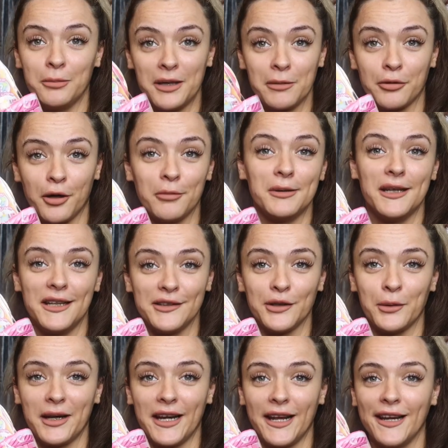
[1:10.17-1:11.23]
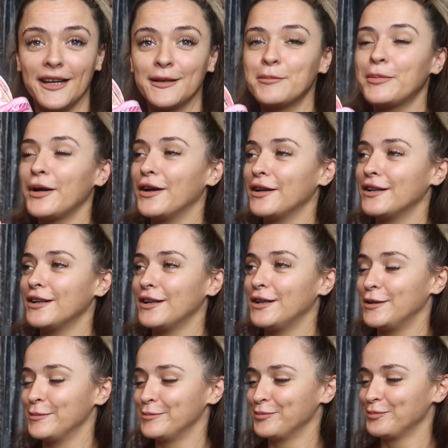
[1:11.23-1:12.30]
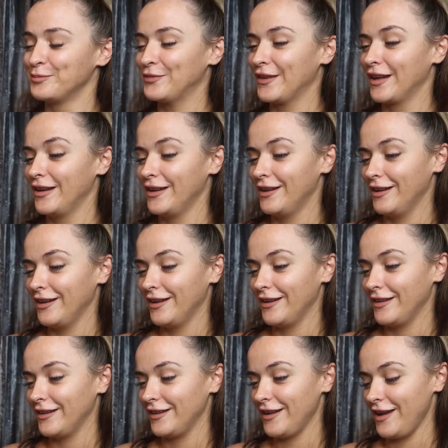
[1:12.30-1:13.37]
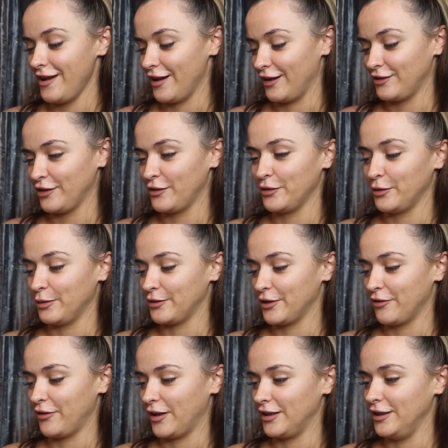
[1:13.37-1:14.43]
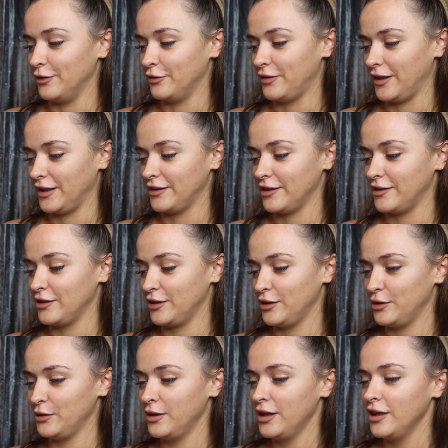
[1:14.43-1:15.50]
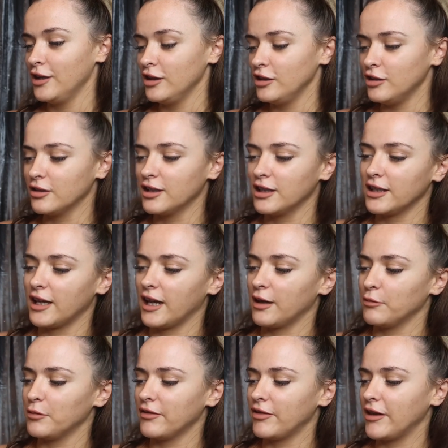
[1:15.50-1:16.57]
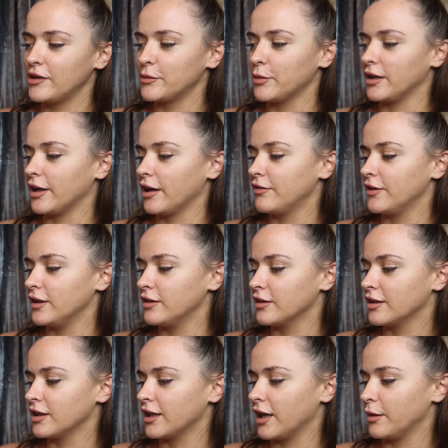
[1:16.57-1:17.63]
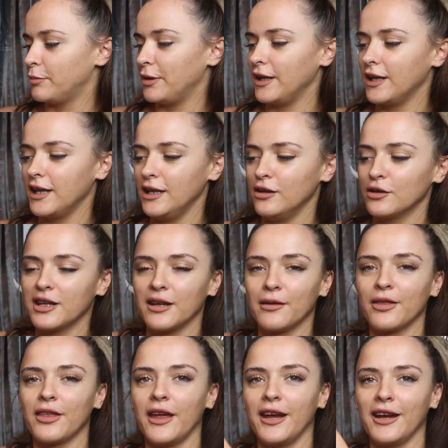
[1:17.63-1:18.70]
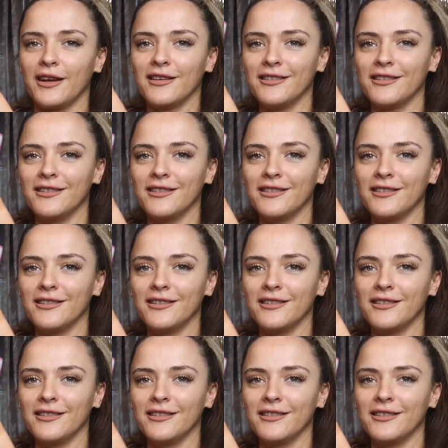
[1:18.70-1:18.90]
be probably doing it, but um, yeah, I just thought it was a fun little thing to do. You can get, with this one, I think you can get a piggy looking thing